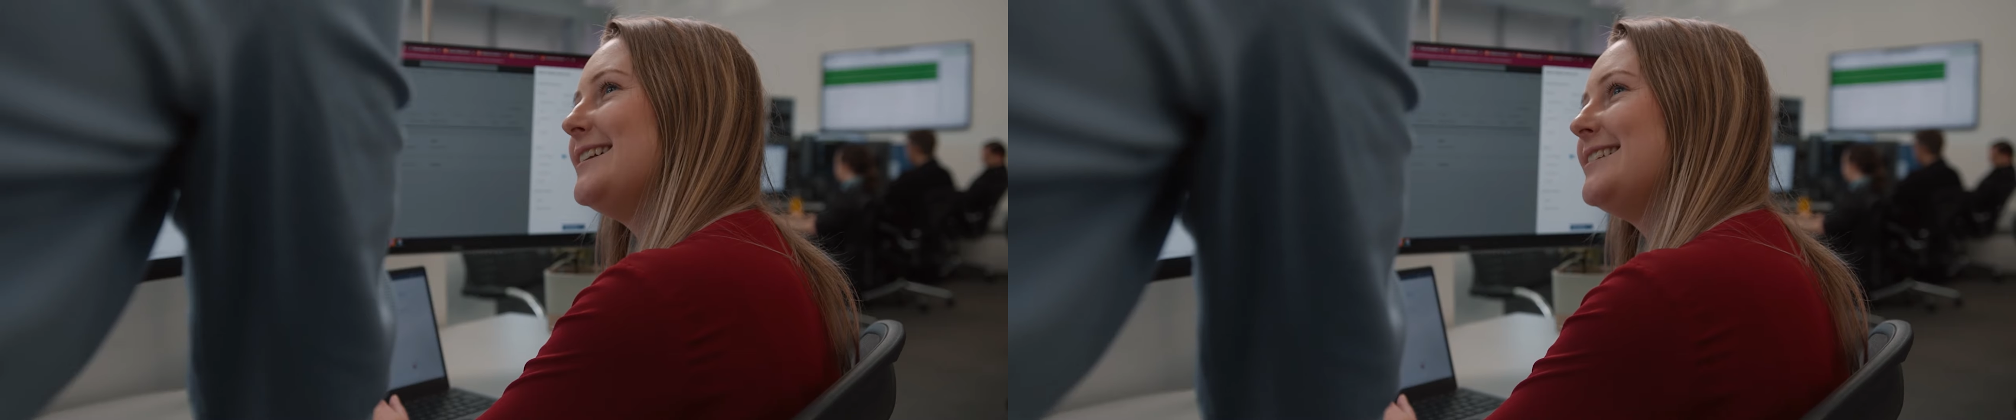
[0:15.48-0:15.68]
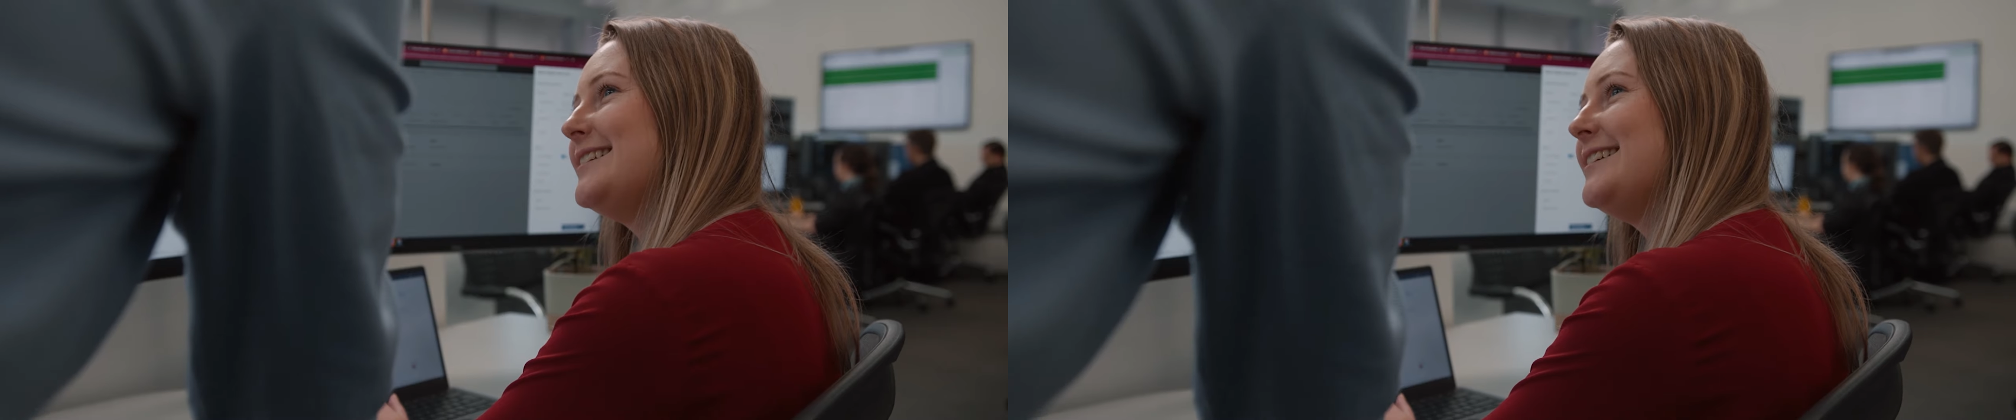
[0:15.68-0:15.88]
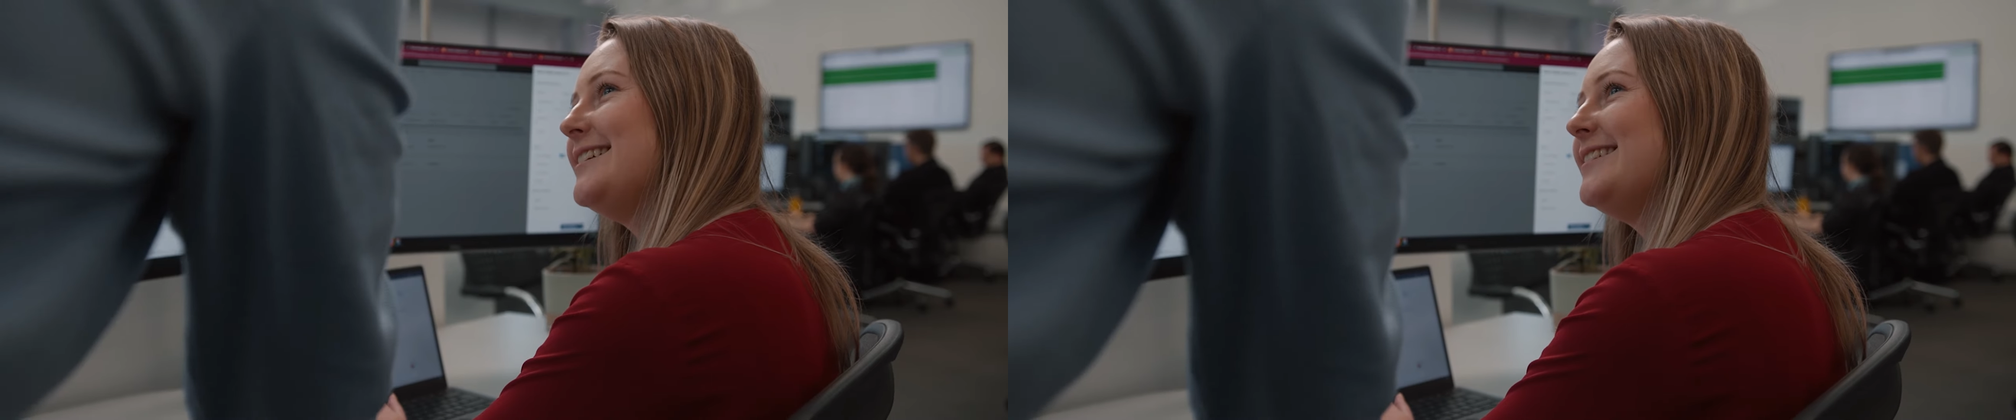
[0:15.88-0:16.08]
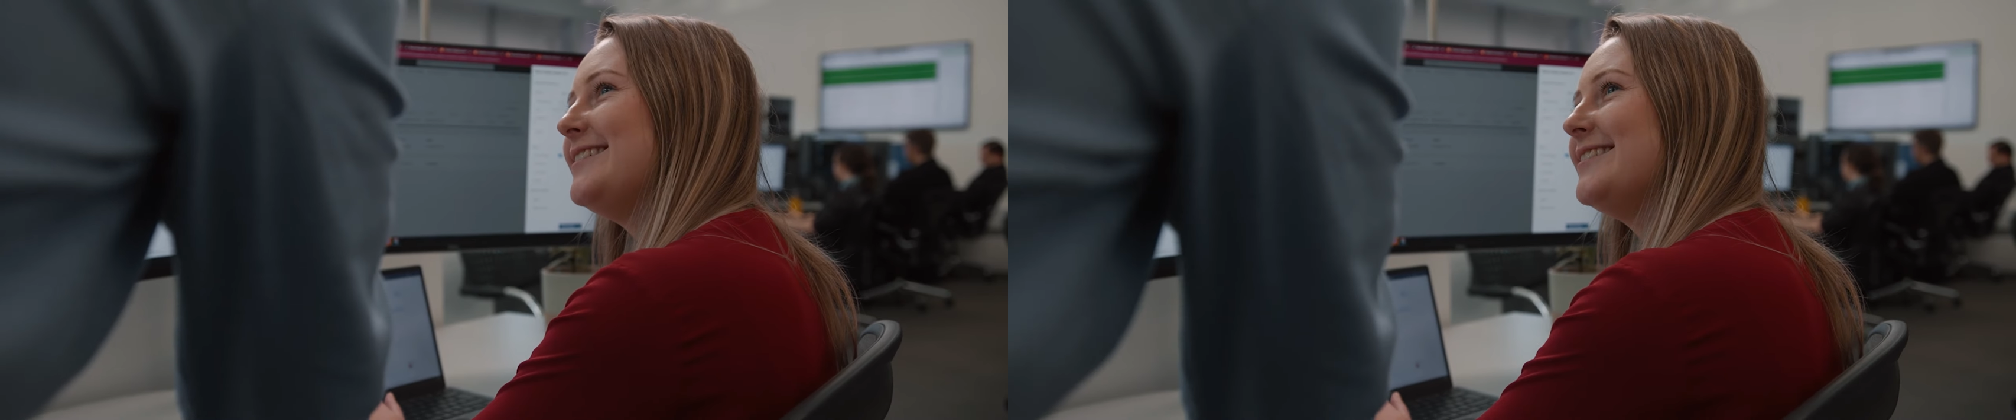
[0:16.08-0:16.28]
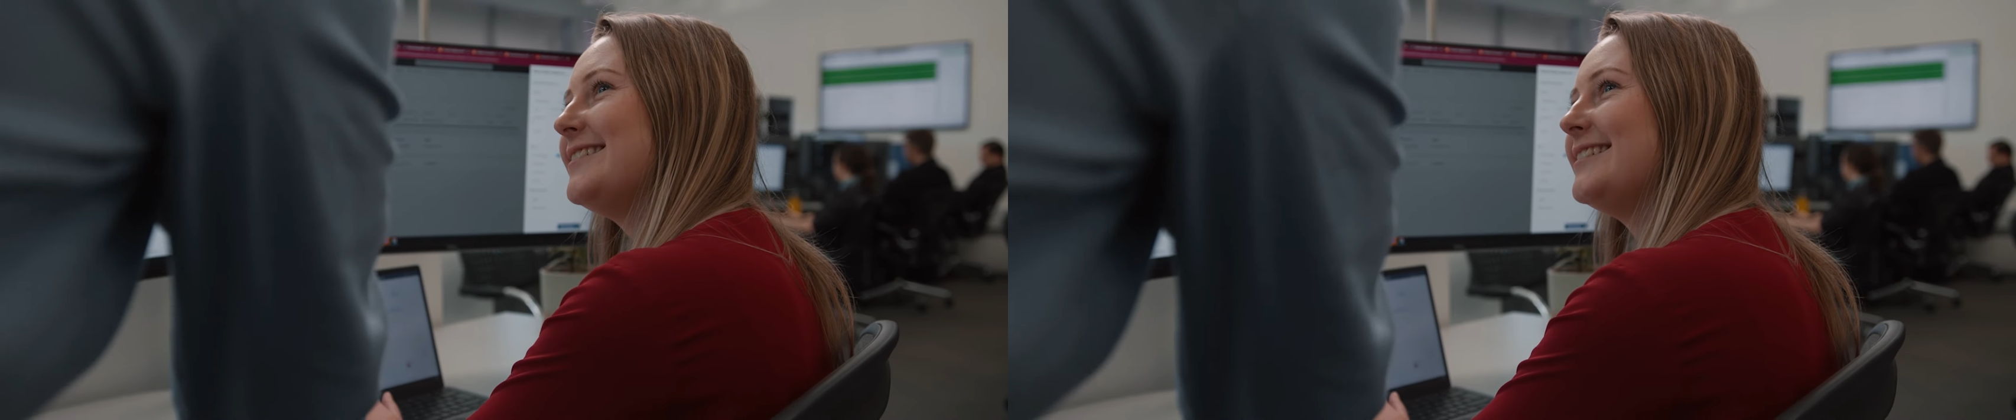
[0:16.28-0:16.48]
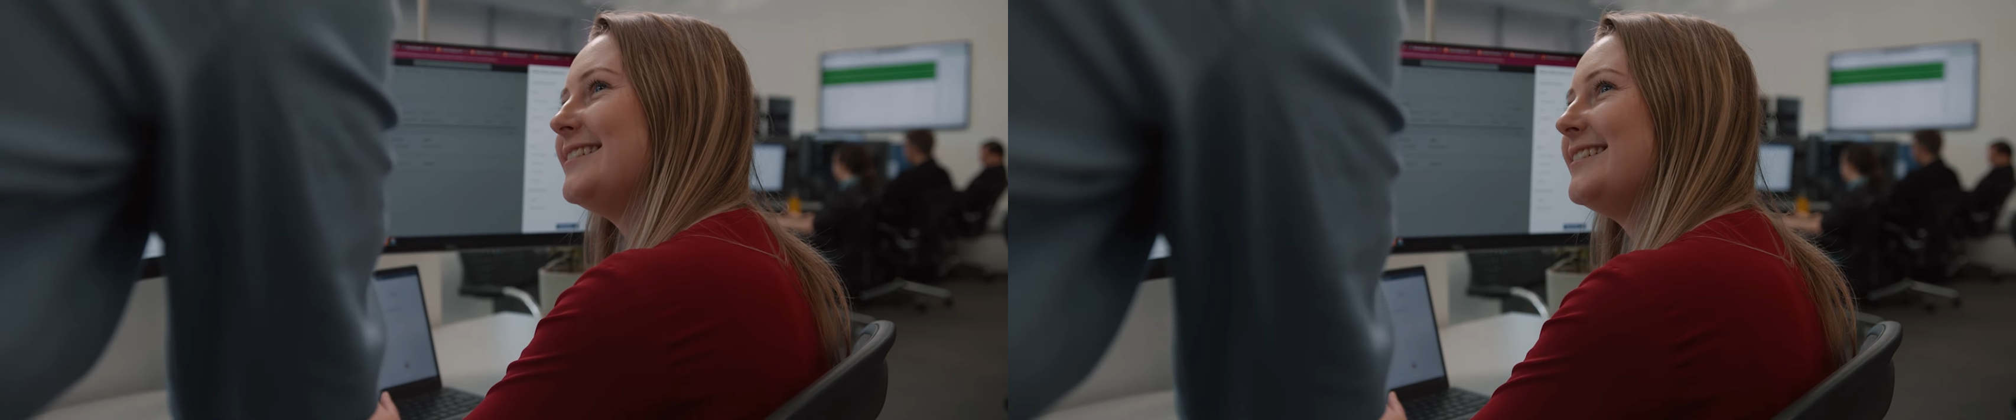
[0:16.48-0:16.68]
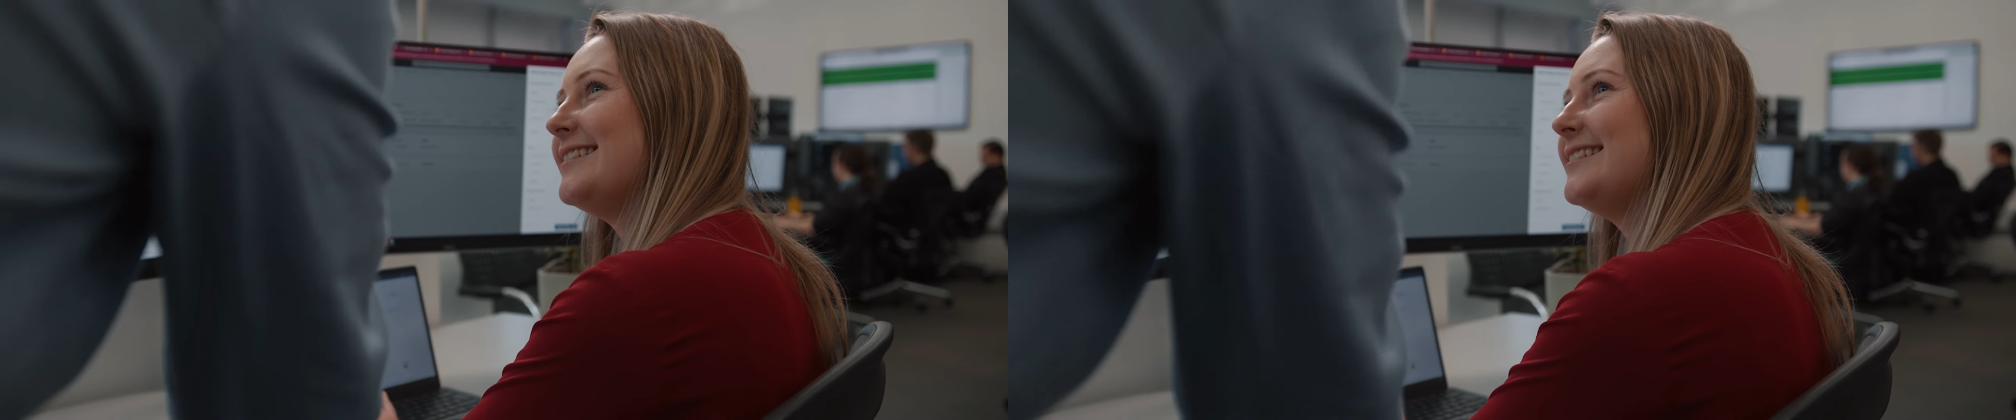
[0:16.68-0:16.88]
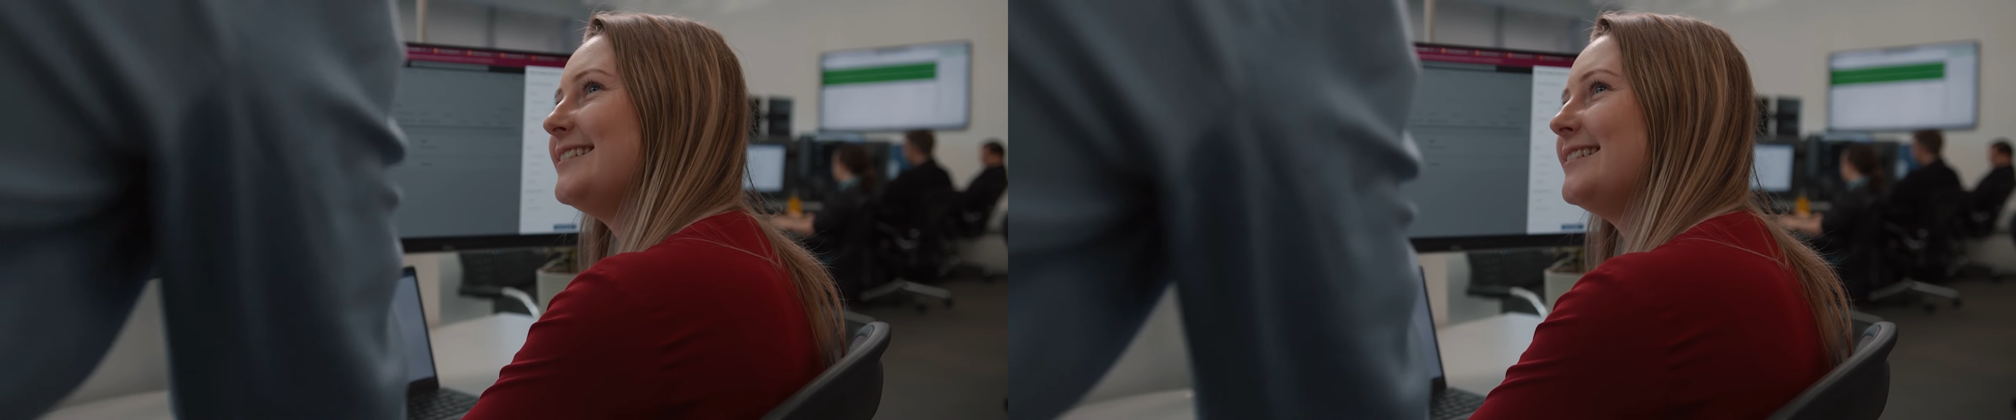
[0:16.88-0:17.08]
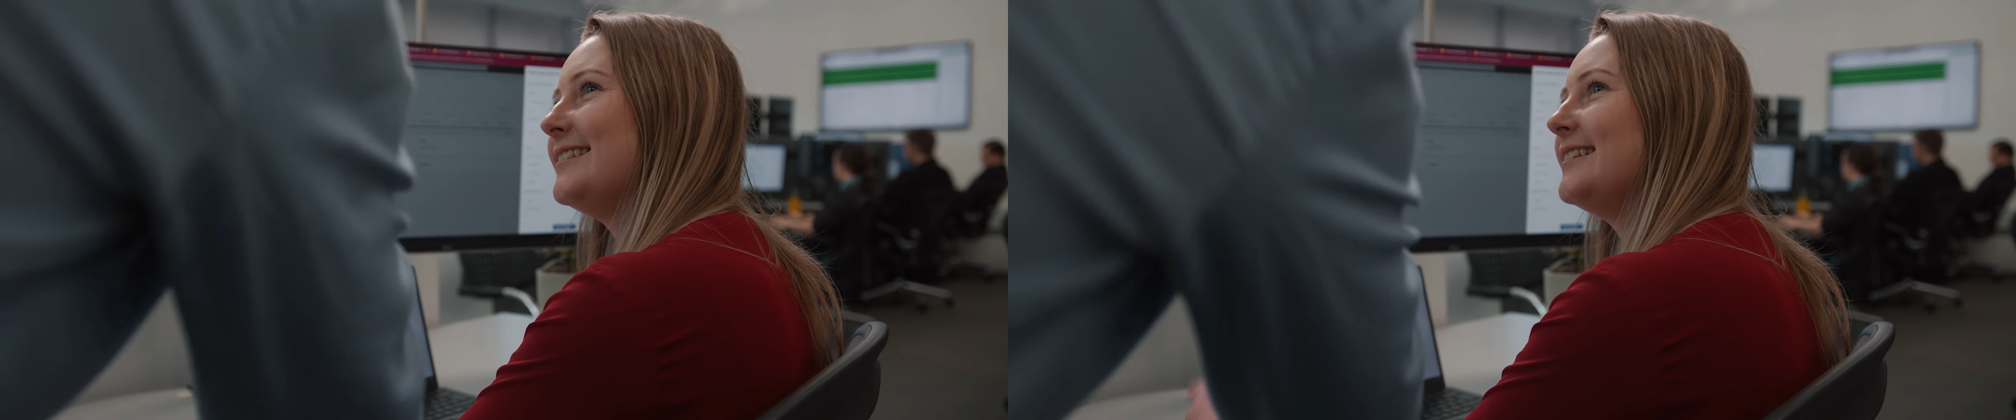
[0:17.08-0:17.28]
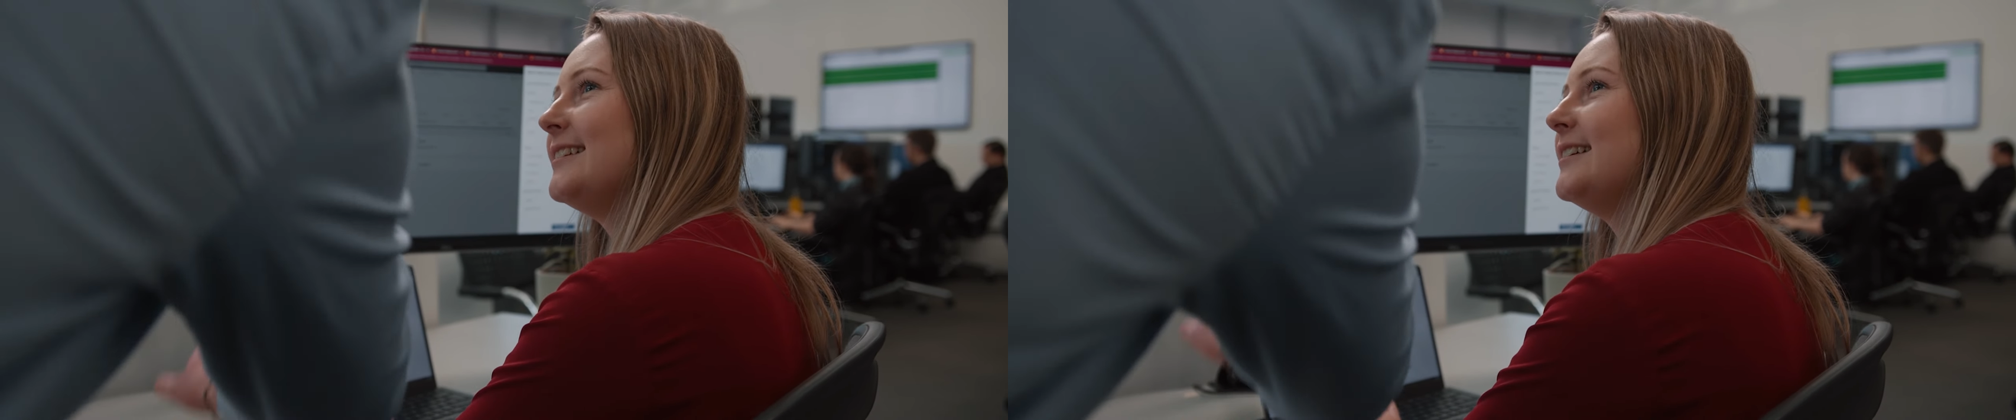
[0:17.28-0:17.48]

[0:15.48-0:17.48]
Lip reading: as part of their sales team, doing